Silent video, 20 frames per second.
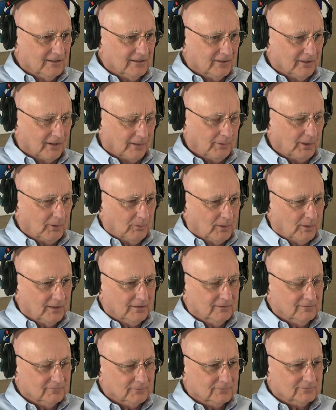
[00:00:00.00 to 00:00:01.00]
Or, I mean,
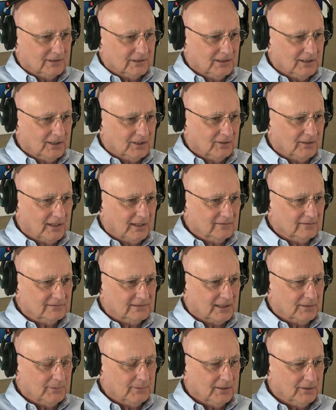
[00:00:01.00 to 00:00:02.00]

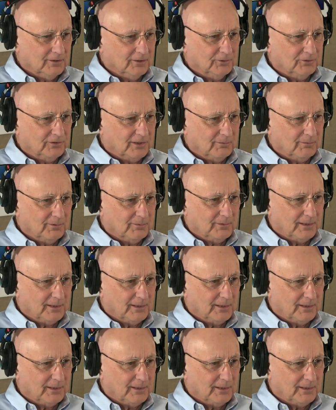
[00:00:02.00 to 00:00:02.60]
tell me a little something about